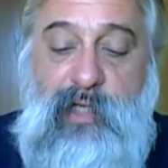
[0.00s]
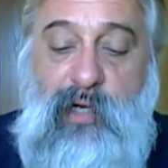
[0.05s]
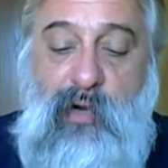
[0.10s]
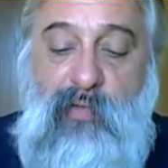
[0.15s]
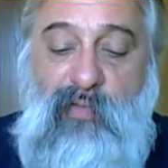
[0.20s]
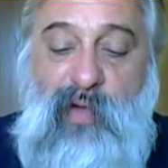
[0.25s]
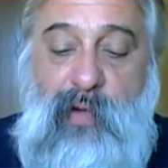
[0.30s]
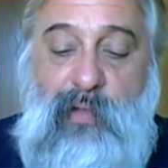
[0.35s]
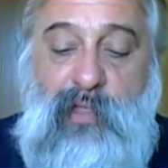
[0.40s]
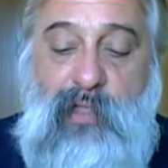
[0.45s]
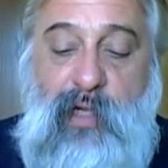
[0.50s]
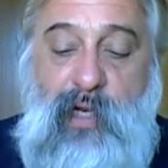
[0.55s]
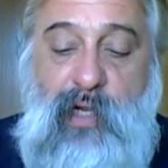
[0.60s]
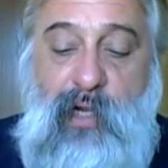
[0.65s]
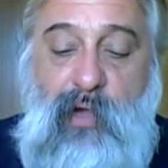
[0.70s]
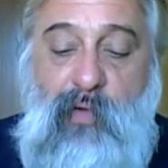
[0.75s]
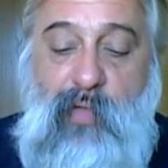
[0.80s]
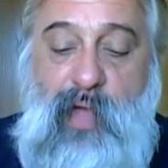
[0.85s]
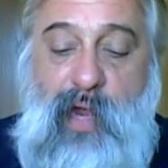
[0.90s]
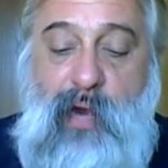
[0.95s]
You know, if I was going to
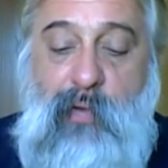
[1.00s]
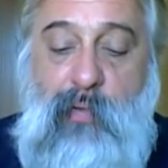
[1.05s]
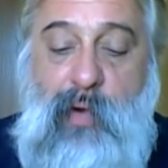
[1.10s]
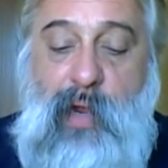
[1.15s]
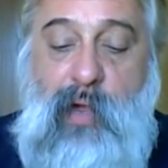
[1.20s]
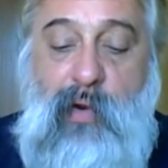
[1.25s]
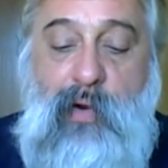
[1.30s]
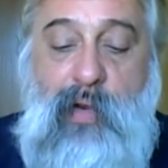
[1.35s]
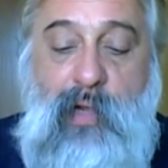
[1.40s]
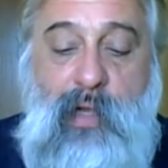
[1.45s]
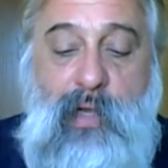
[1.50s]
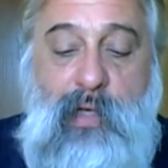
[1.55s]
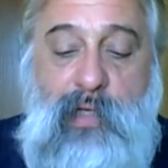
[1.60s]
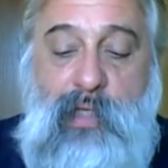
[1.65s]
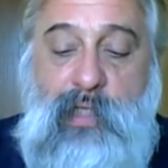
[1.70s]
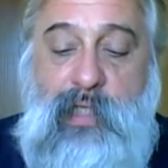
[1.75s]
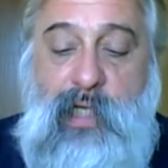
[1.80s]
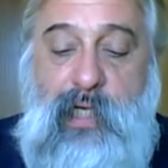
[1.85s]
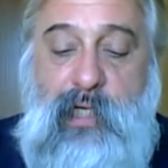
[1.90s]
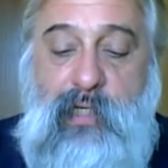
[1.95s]
go that route,
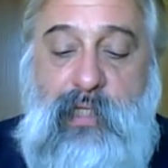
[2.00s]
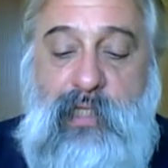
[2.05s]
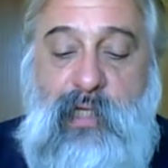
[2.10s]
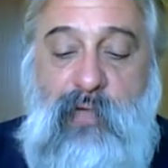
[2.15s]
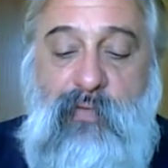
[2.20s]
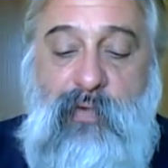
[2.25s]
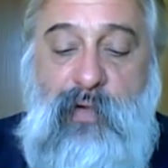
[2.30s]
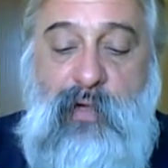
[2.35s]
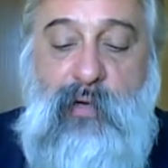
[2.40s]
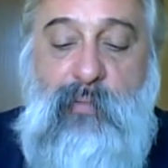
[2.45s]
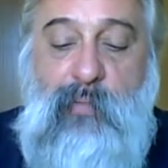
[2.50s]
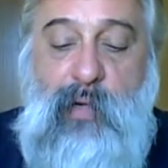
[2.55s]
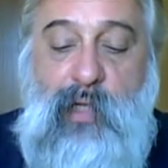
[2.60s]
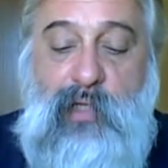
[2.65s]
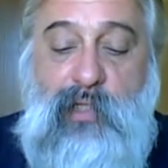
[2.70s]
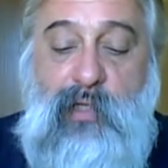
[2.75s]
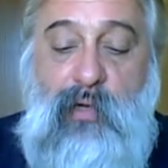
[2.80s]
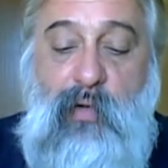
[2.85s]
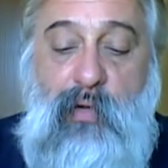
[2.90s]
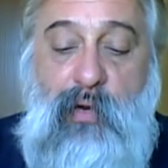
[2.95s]
just get yourself a good
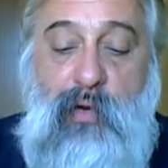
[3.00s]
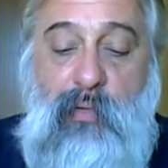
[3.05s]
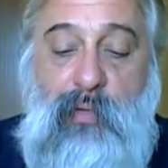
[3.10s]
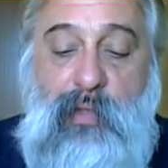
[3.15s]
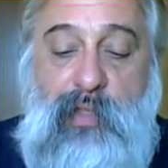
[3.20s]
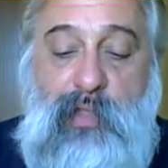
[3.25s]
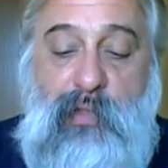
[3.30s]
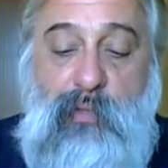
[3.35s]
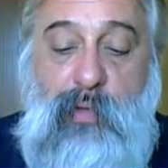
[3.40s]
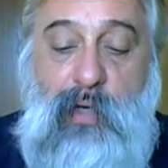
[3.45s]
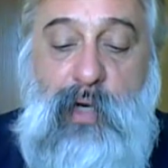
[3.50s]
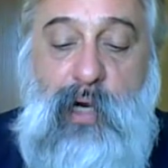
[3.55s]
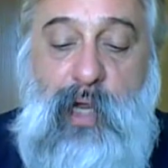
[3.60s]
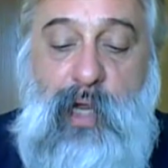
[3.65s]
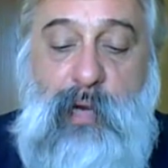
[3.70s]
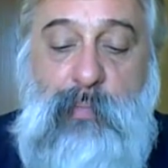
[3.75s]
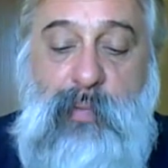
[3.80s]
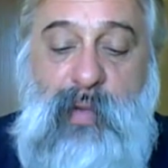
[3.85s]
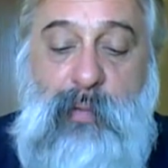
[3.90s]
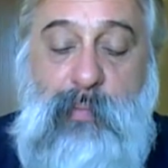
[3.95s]
muzzle loader, which is what a
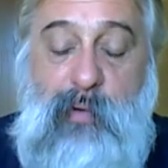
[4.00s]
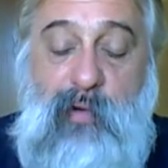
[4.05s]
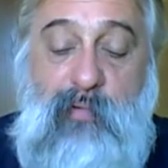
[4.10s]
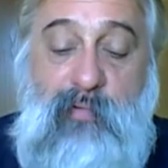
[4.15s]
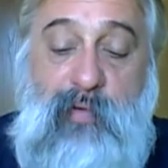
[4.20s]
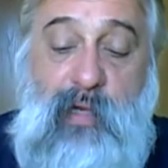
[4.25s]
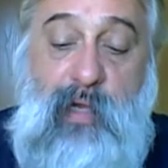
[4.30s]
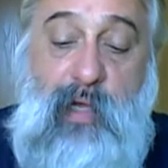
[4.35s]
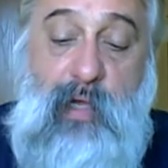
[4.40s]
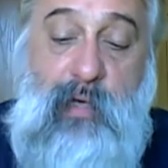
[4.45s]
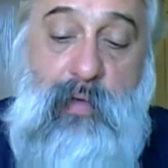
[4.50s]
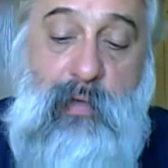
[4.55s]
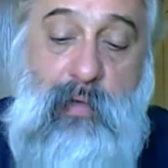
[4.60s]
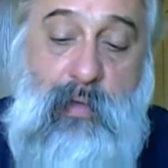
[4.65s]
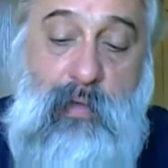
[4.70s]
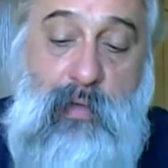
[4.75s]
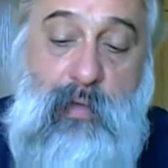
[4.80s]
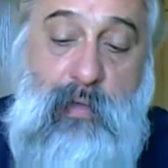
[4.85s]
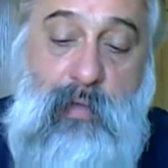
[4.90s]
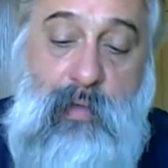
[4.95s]
lot of people have done.
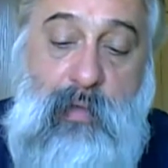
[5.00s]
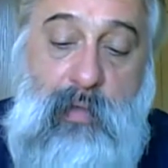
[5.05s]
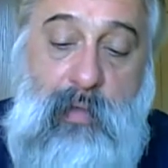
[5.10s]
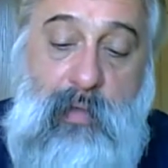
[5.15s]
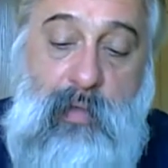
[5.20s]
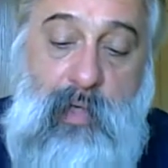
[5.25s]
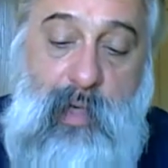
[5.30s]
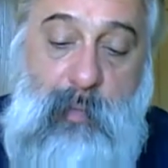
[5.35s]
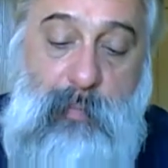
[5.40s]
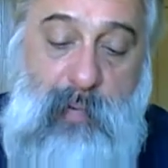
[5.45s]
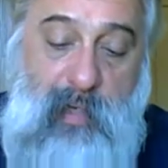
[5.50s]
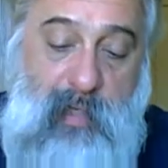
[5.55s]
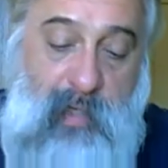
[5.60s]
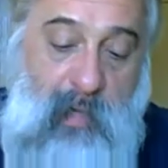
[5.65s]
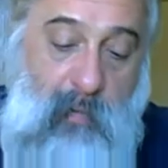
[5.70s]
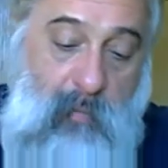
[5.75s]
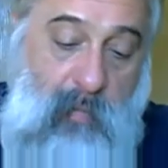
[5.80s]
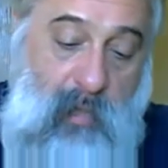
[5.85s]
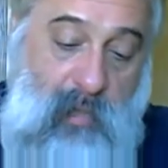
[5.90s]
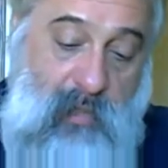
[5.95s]
They picked
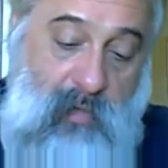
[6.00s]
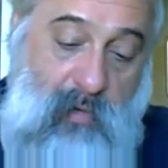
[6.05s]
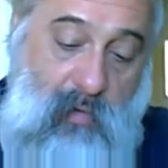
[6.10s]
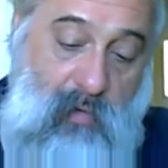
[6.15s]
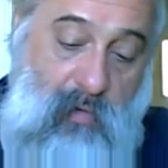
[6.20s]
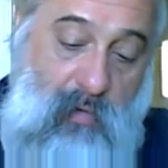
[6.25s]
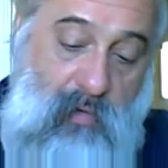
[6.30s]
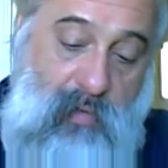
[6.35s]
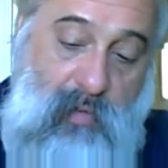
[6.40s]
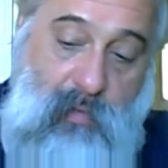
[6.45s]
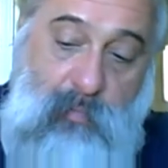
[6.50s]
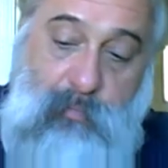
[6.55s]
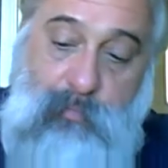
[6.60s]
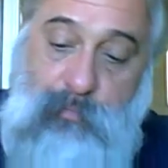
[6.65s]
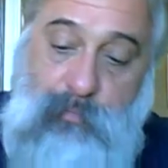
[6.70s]
up muzzle loaders.